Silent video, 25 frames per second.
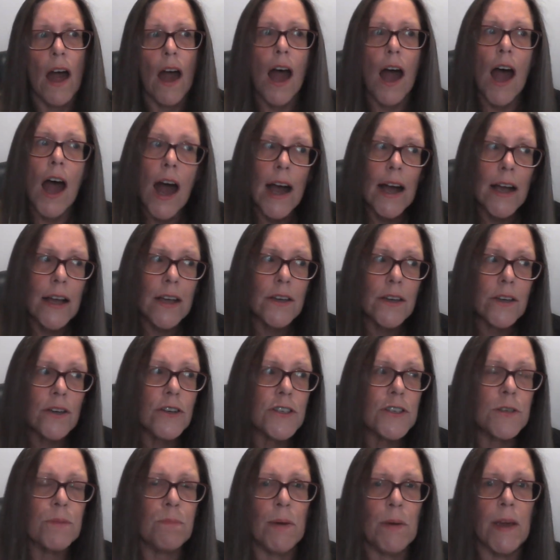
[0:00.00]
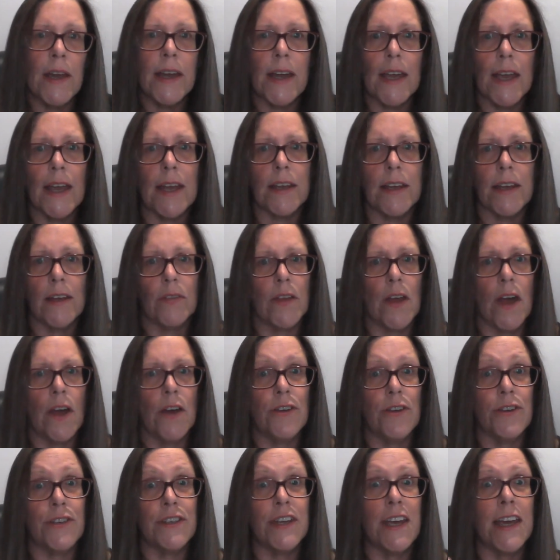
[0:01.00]
Are you speaking in
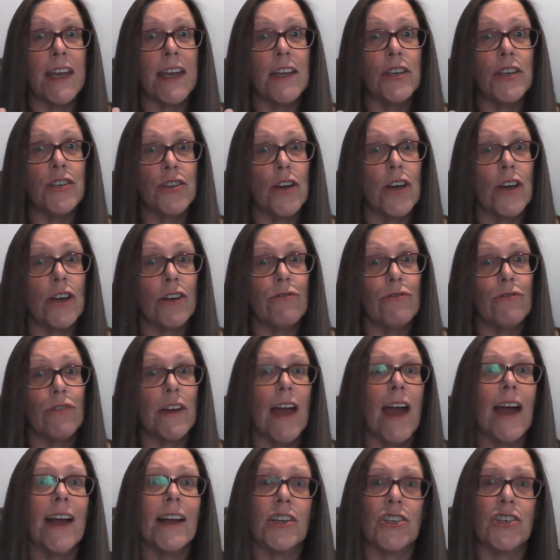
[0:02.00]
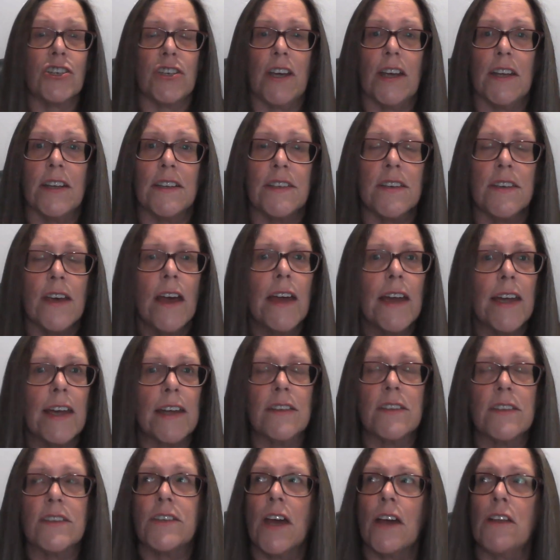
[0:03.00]
those knee jerk reactions
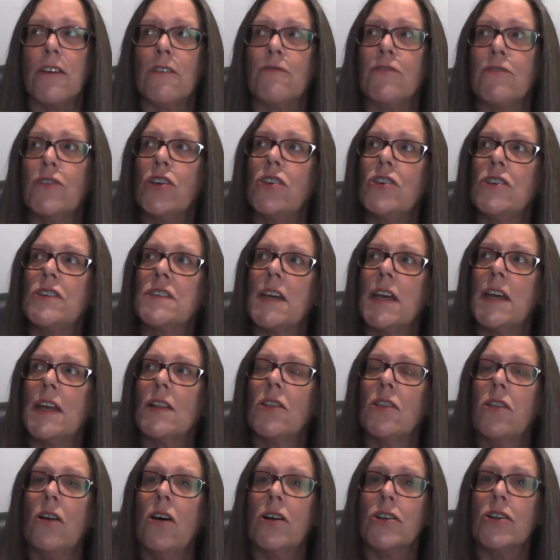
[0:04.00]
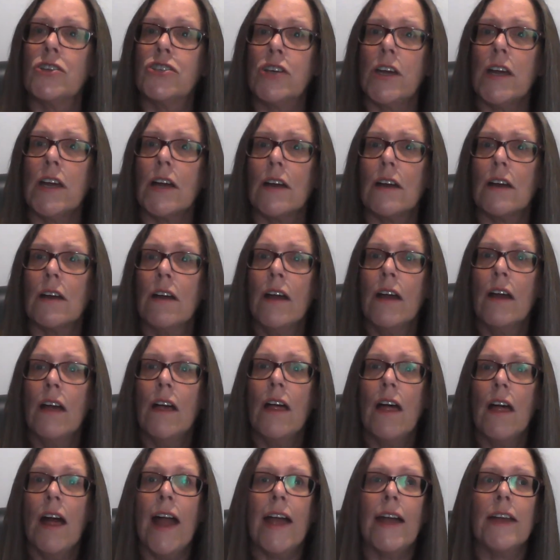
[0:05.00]
instead of using logic
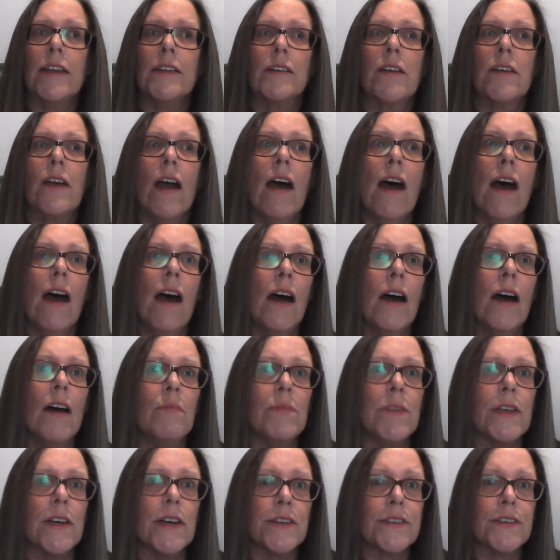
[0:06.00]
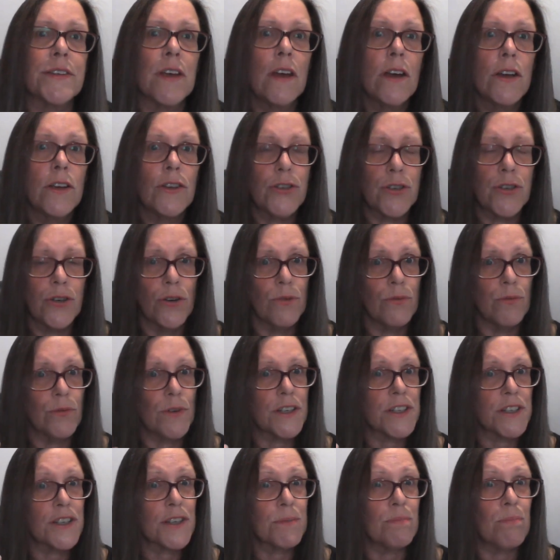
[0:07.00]
and calmness to
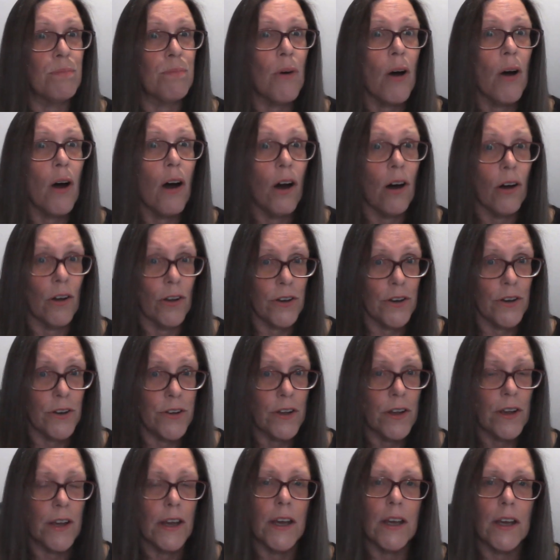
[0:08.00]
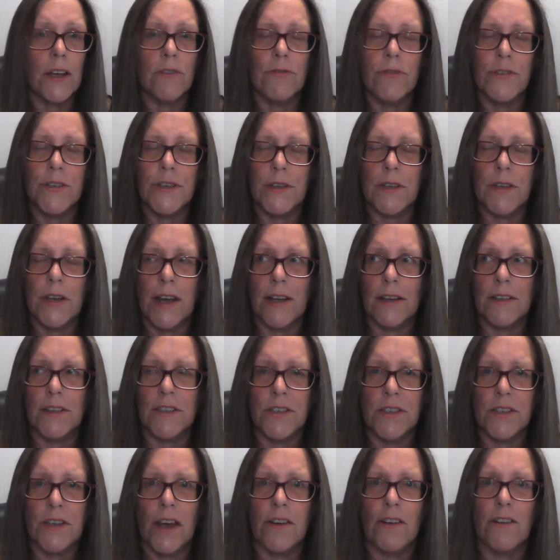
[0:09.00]
respond in,
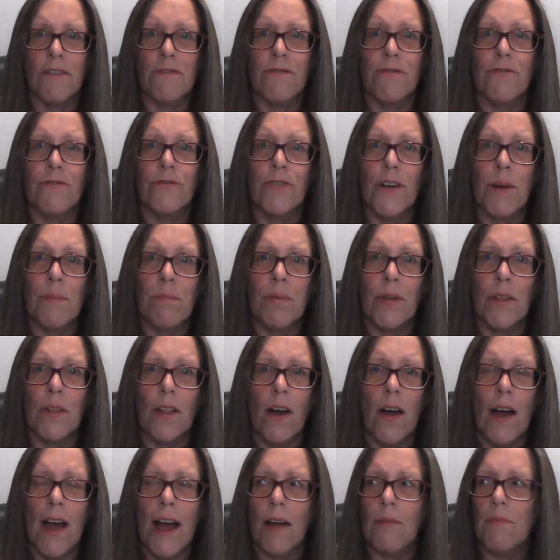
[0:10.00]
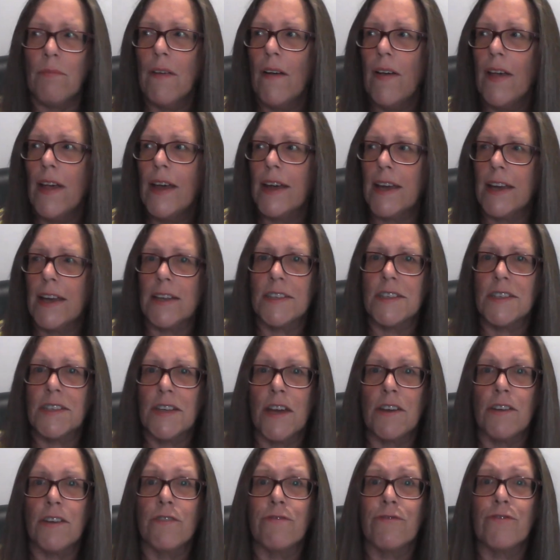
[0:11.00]
instead of reply, um,
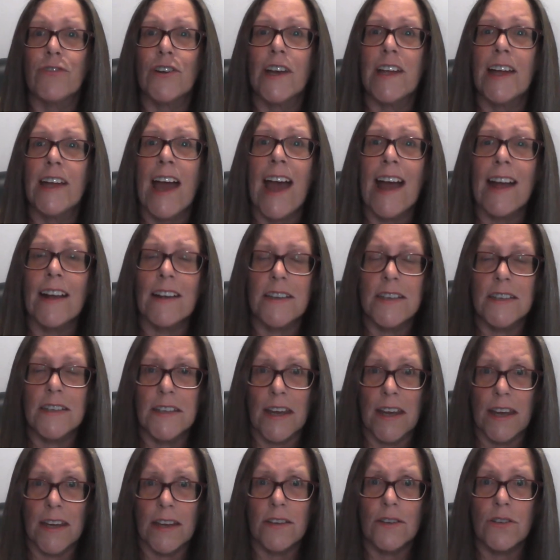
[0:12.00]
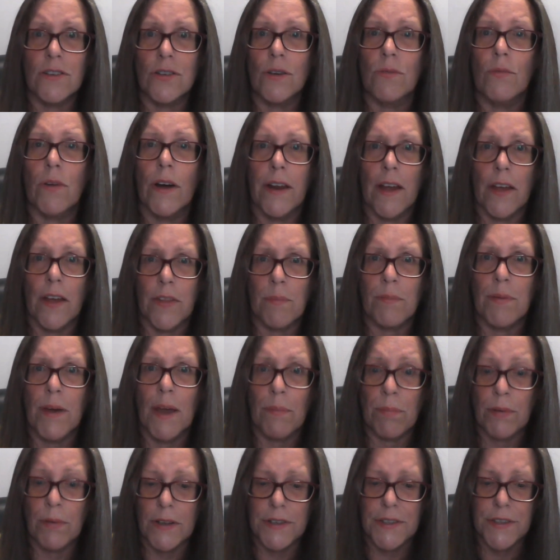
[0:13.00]
instead of reacting to what other
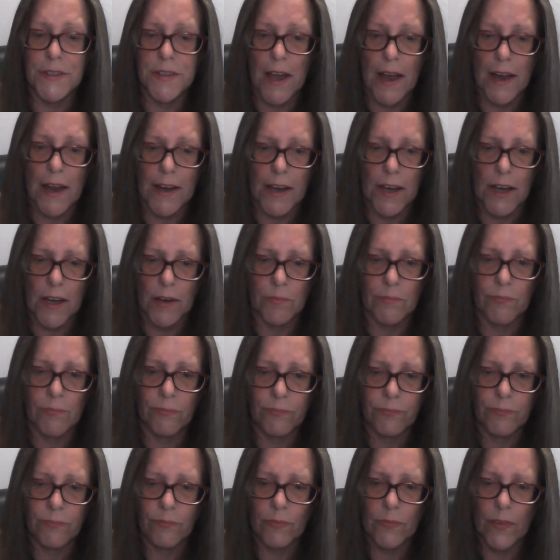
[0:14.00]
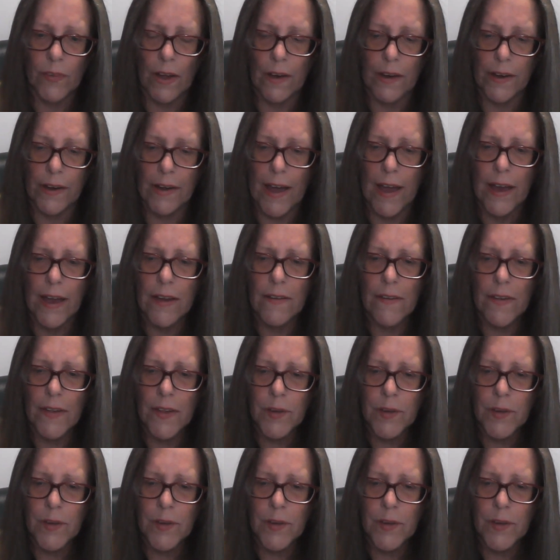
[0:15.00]
people are saying? Okay?